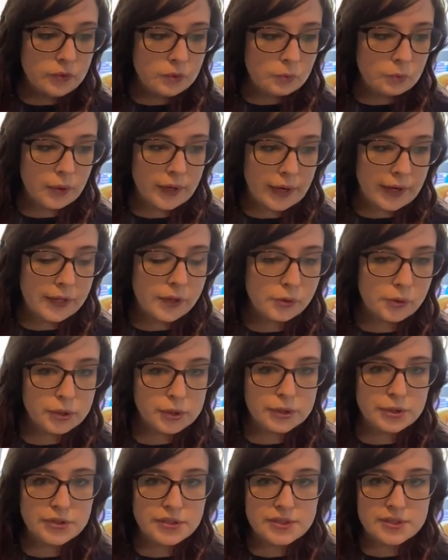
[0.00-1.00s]
when I
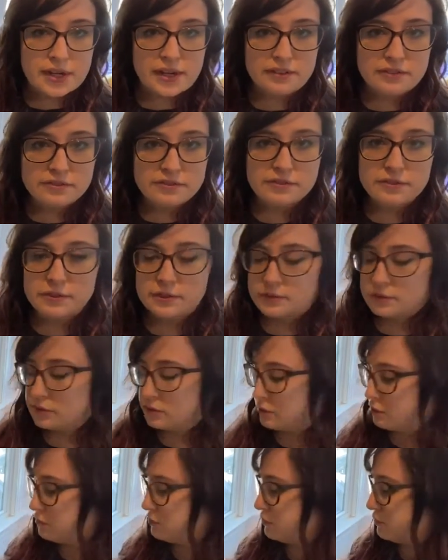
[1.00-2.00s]
order stuff
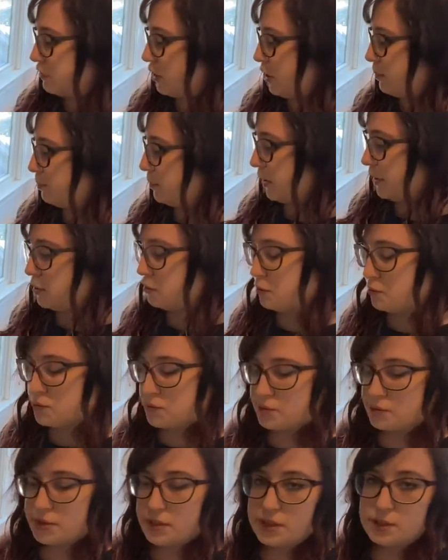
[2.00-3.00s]
from like
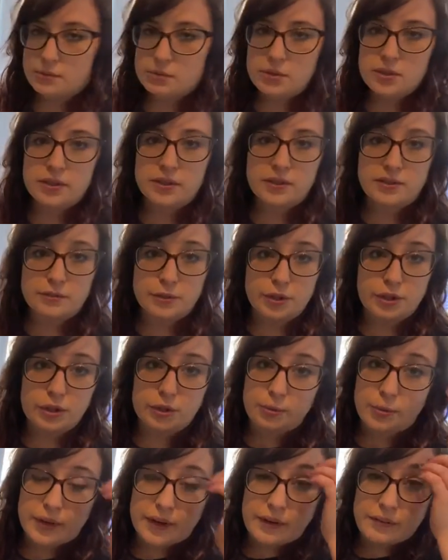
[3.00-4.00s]
grocery delivery or
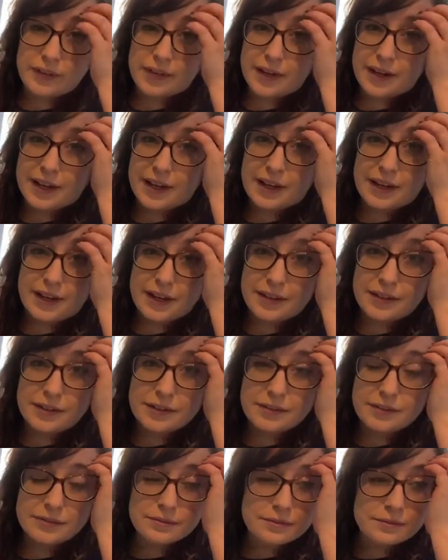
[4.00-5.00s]
whatever, I can't
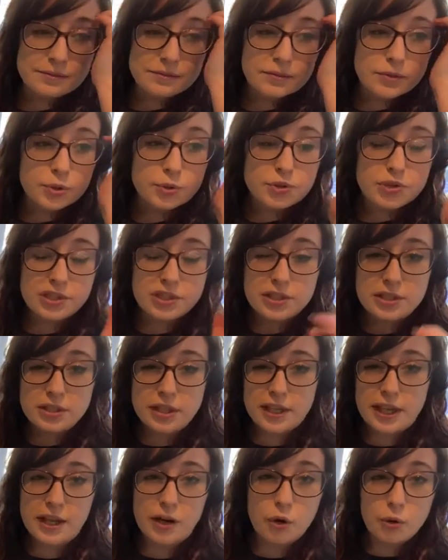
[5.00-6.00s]

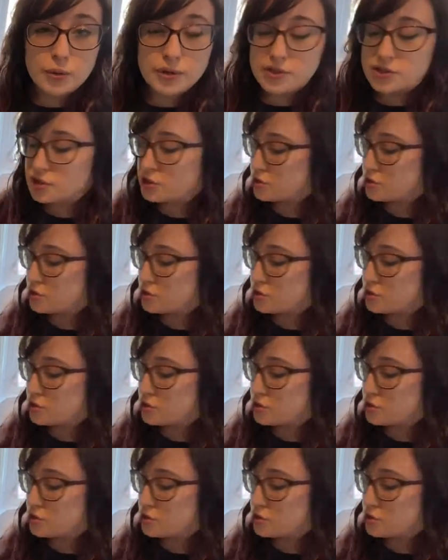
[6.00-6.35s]
always